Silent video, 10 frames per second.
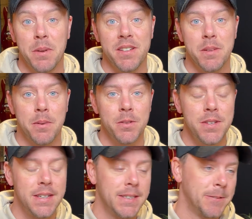I suppose.
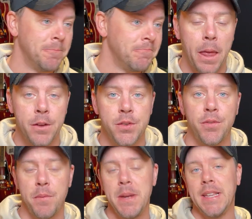So
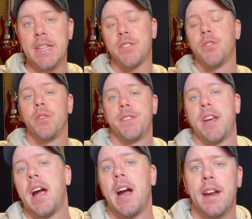for me, these colors
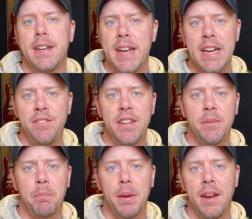are navy,
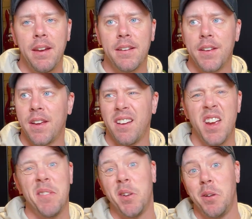pink, a
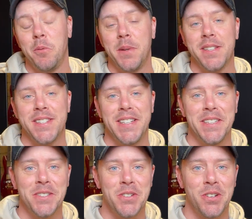kind of a luminous
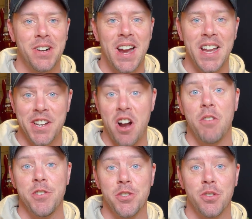teal color, and an
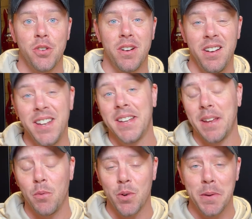orange color, and I think
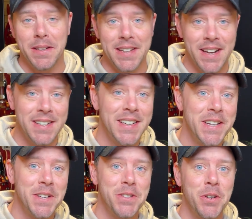they work well together.
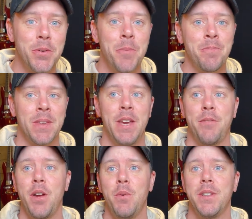So if
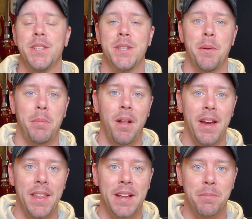I wanted to
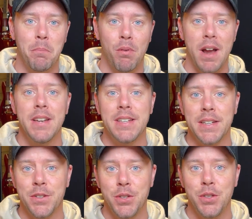apply that
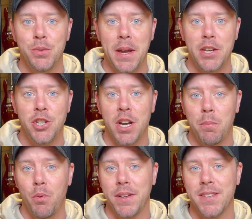branding to a
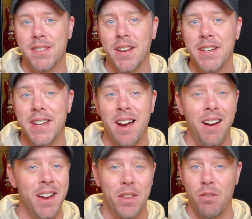SharePoint site,
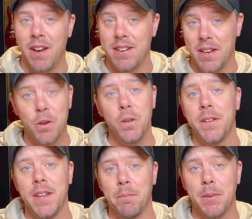I'd create a color
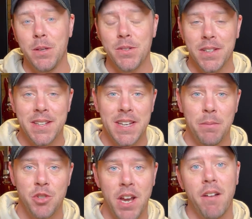theme using the
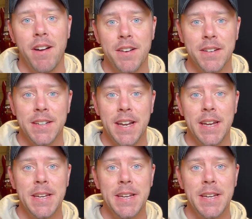theme generator, okay?